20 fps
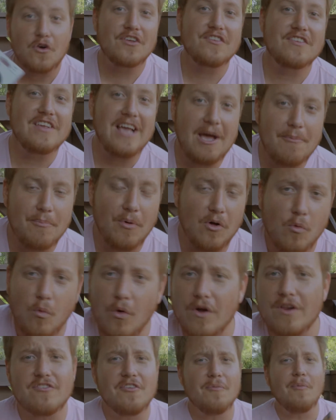example,
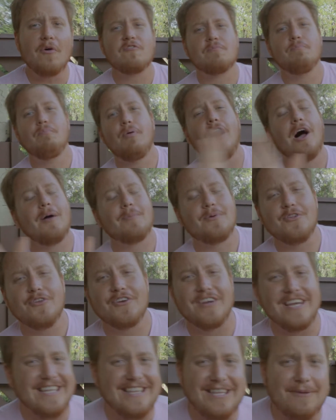what is the most
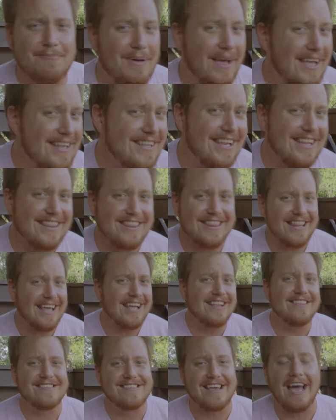popular independent
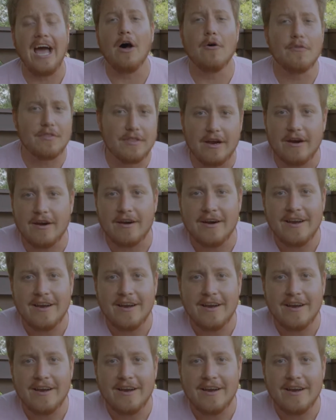lens out there?